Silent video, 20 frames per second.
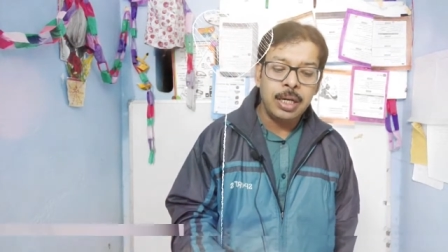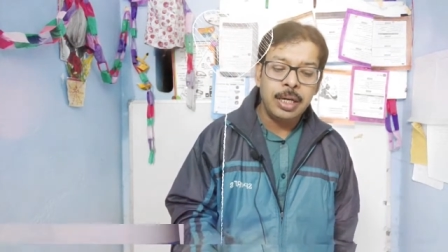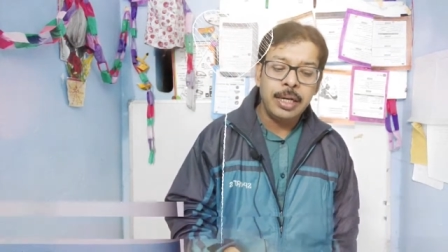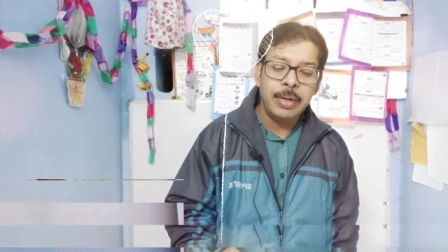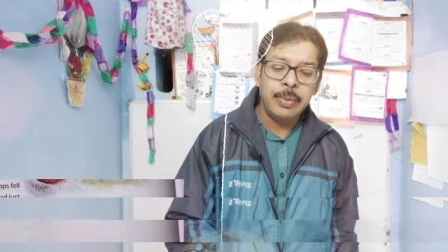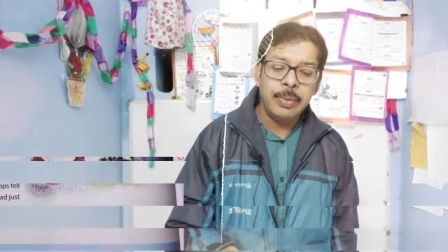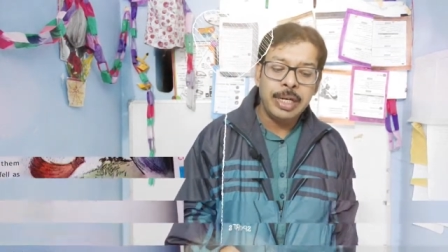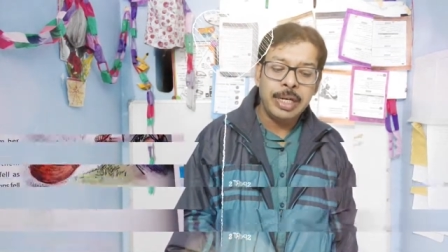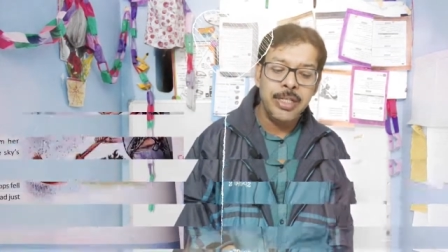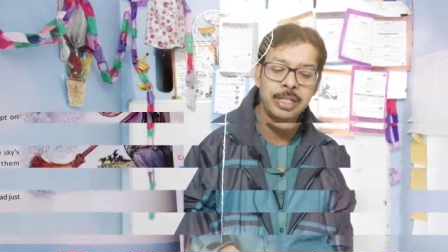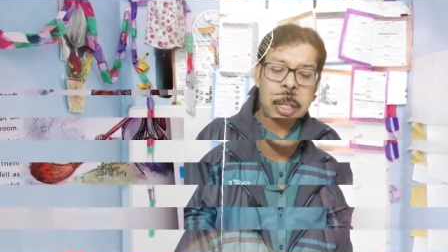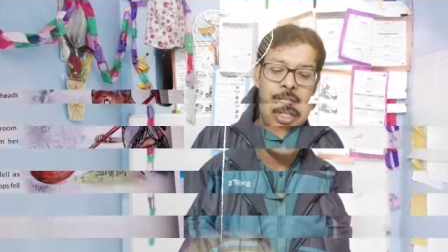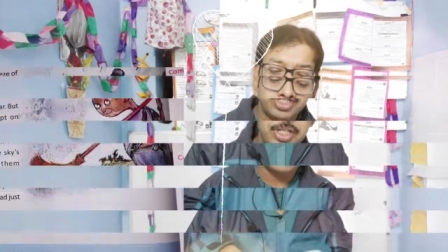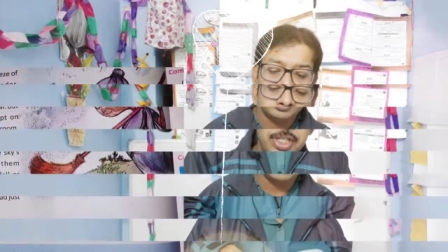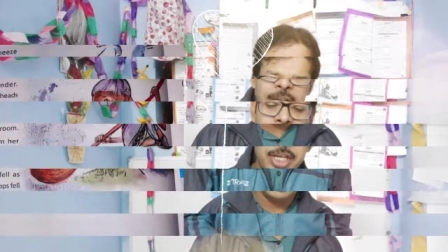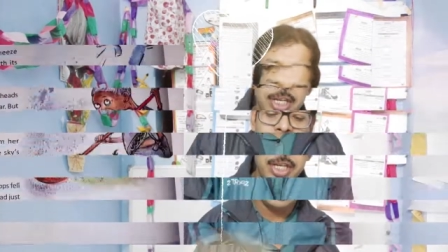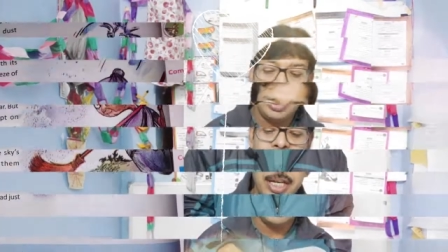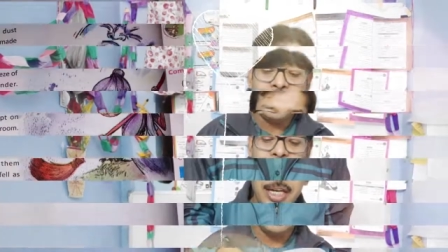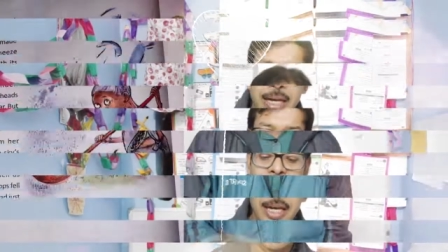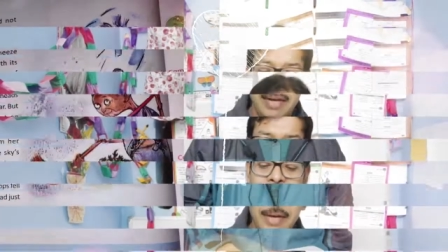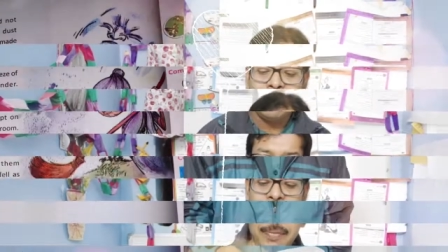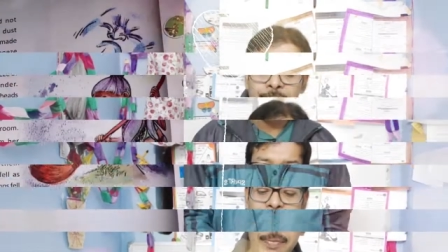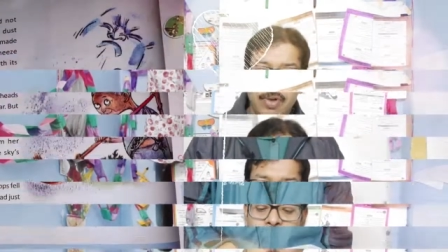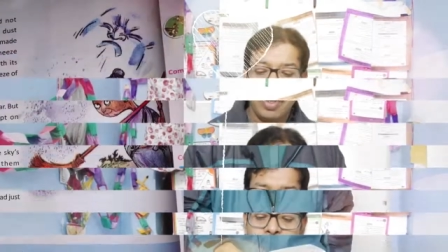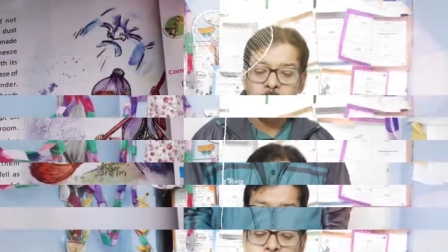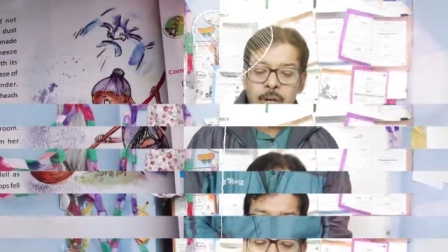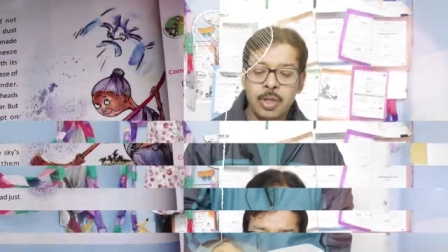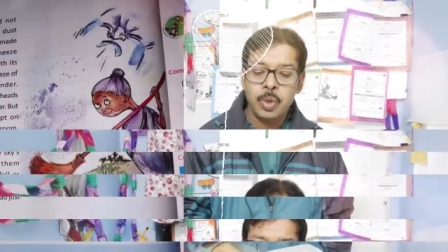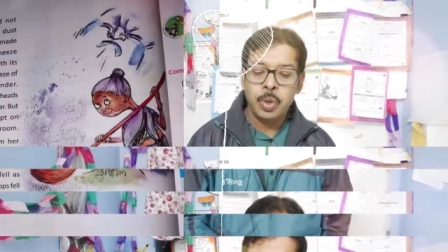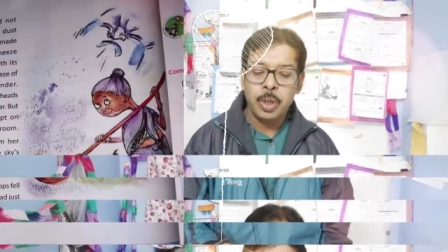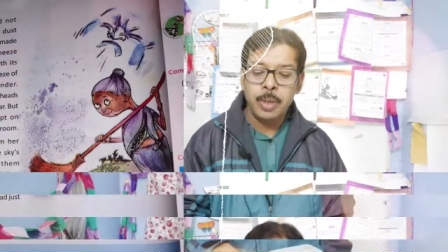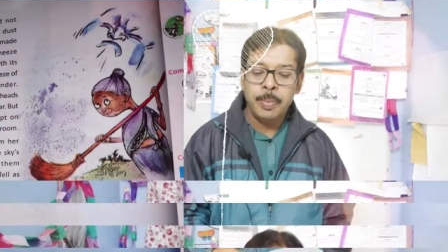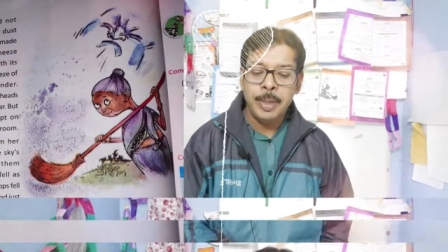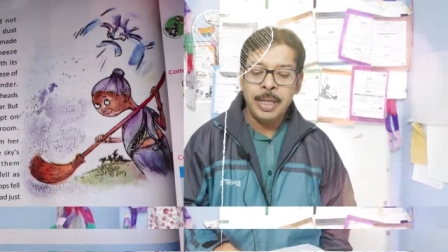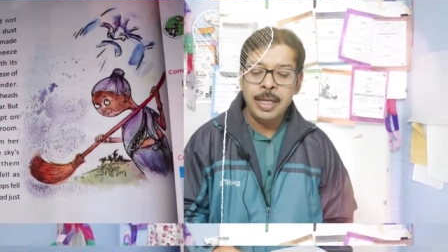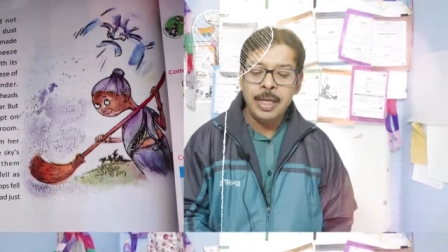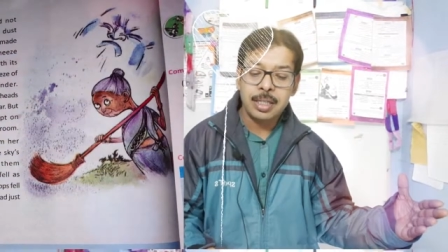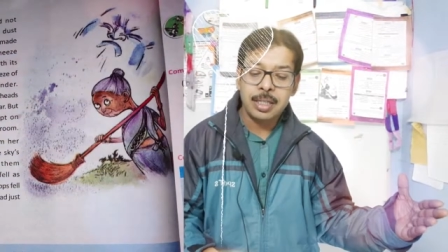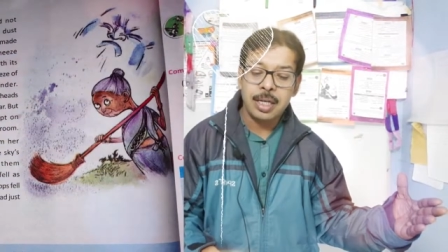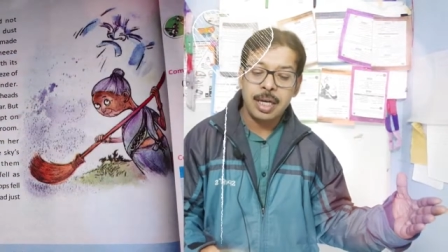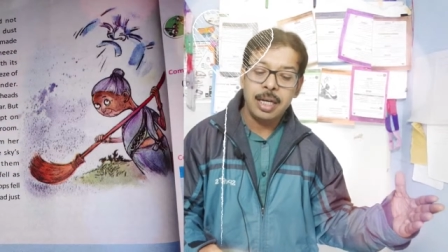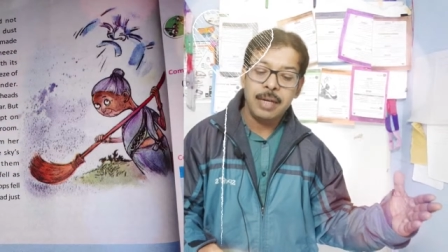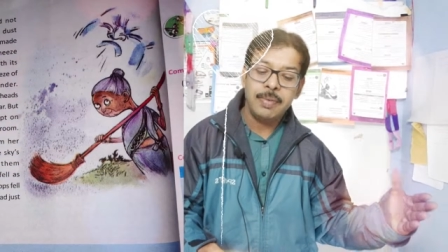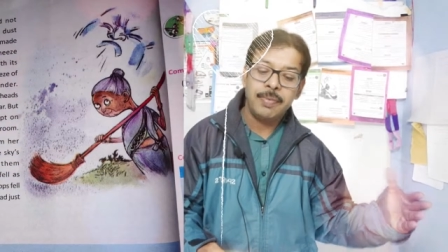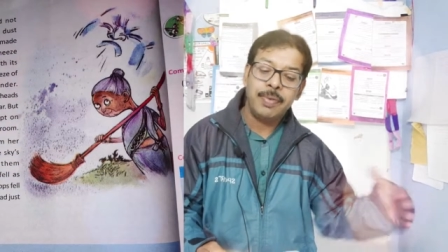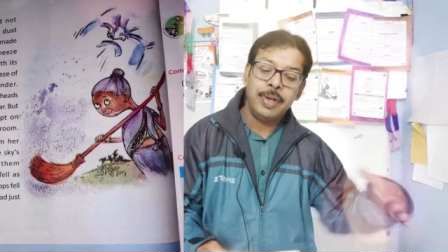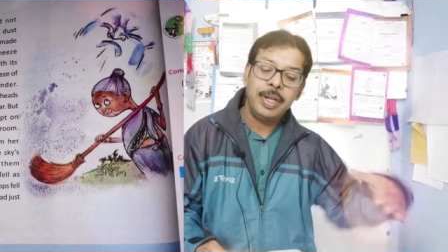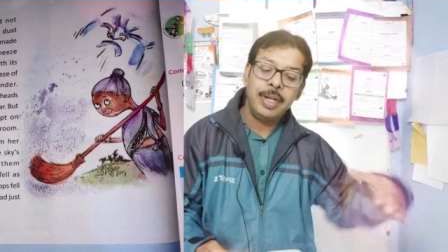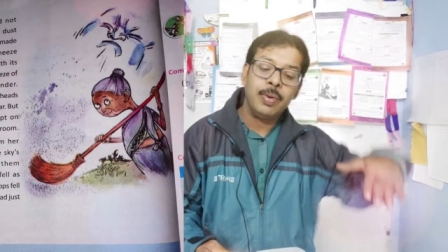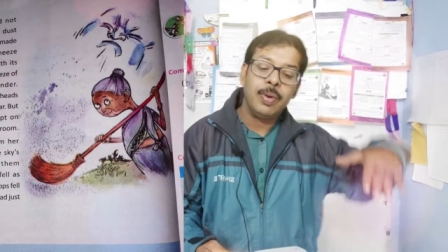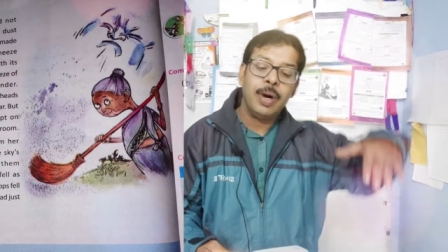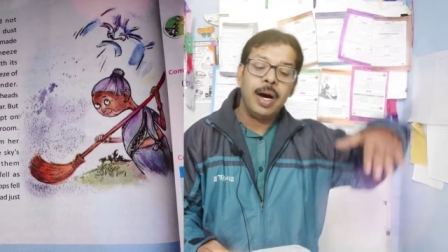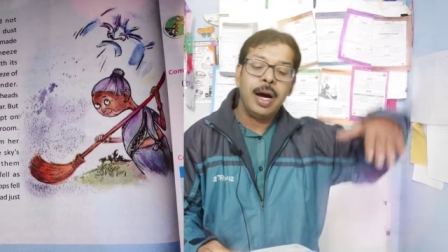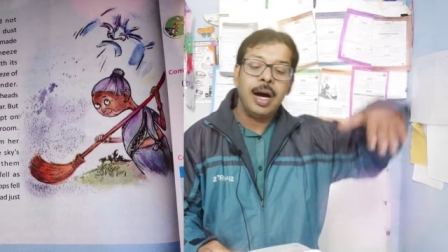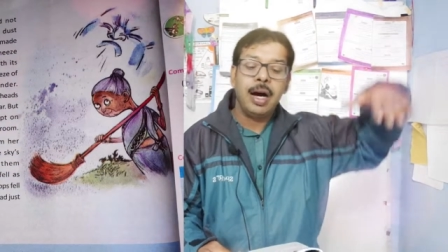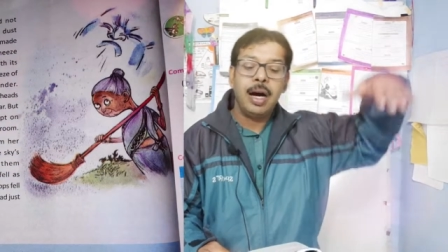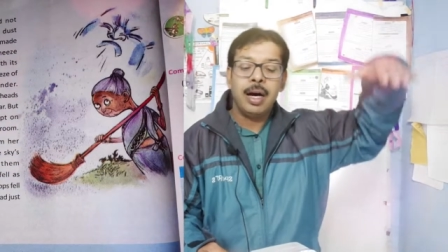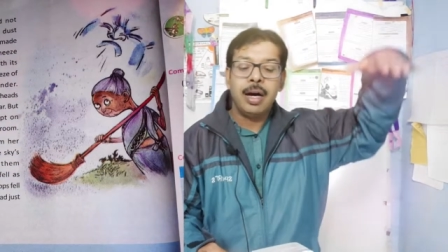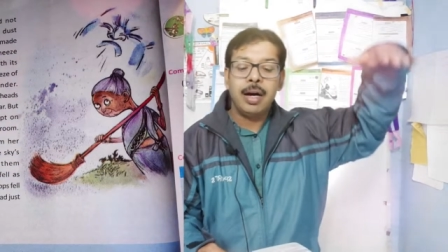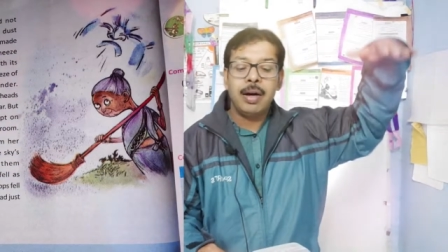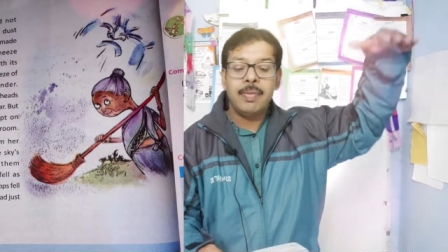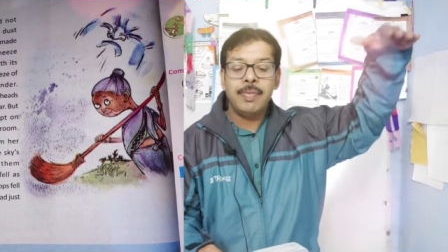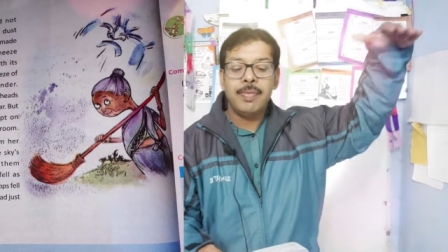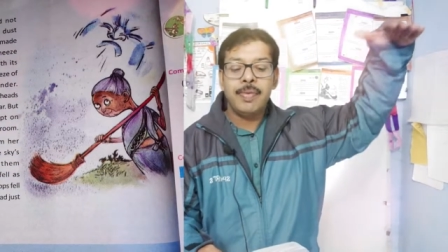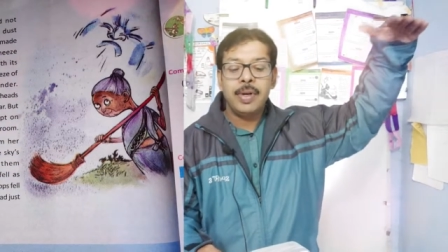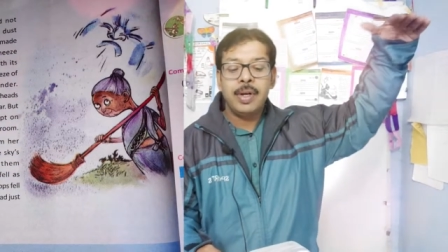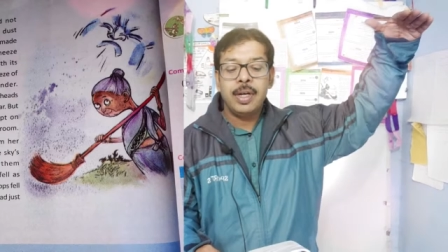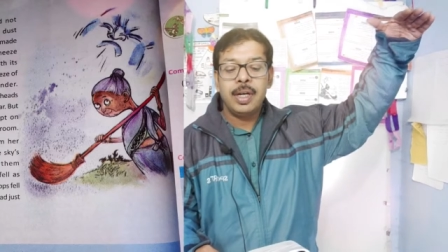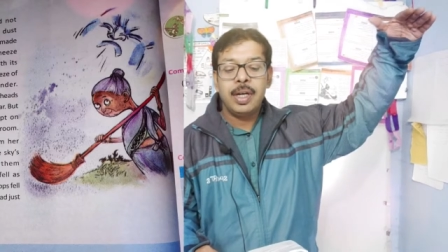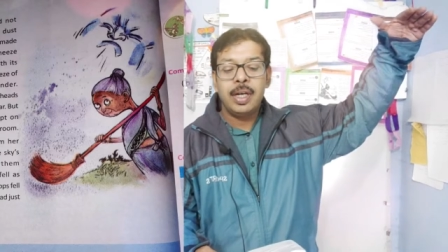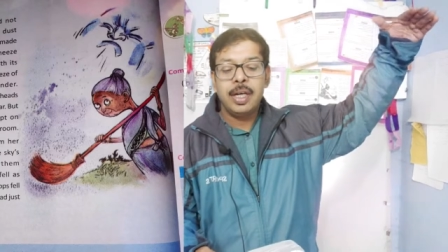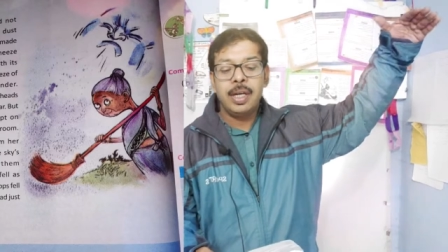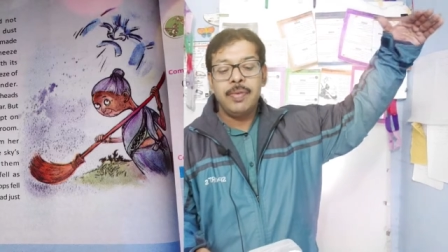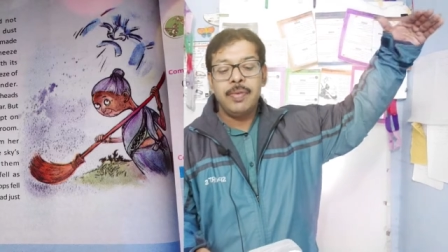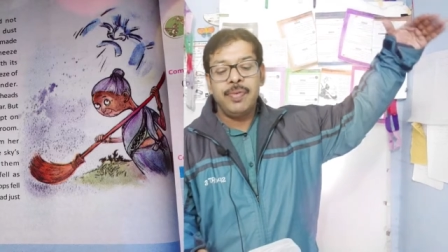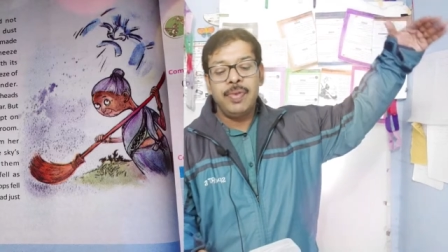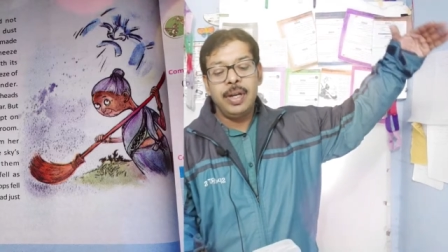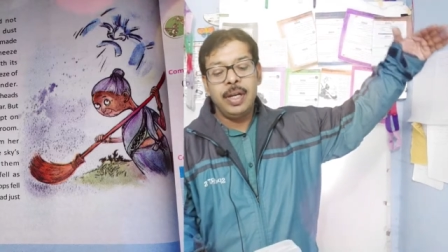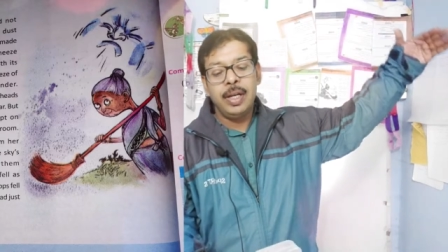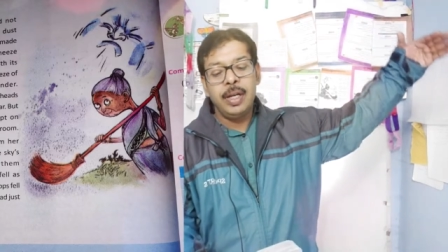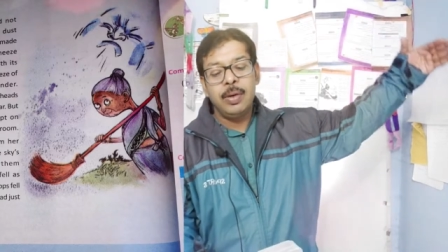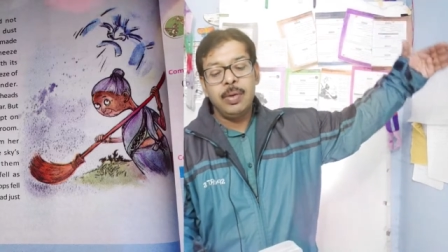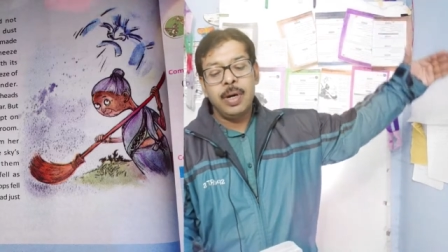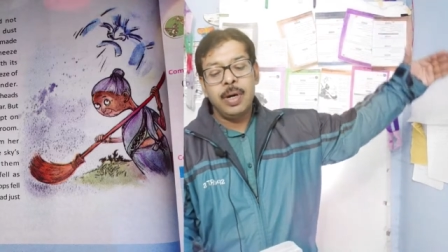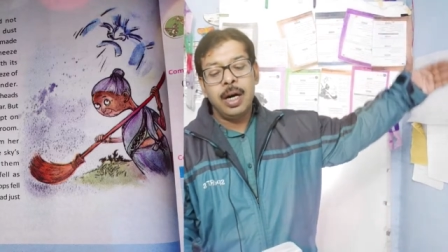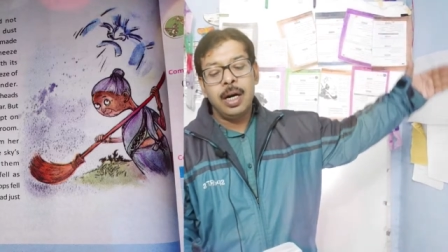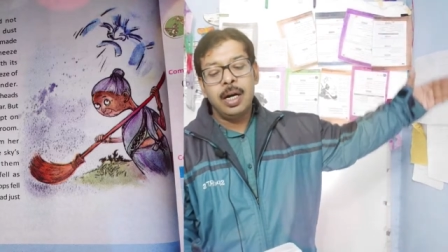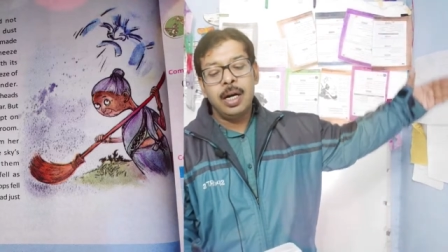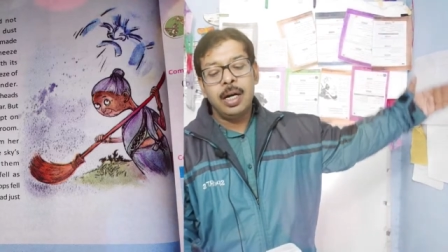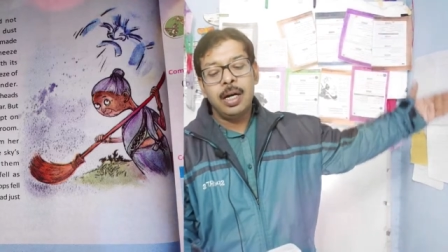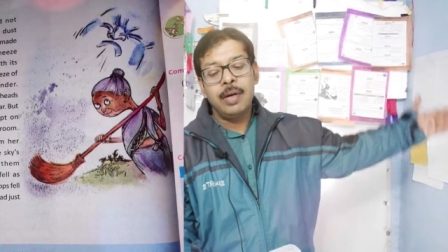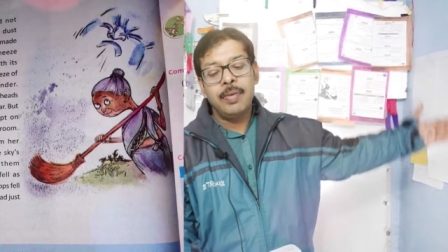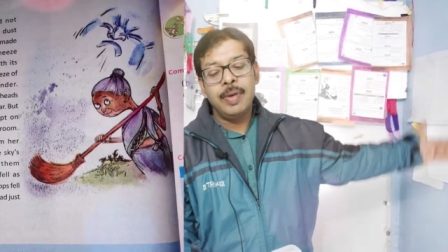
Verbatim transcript: request she kept on sweeping sky flew off he flew off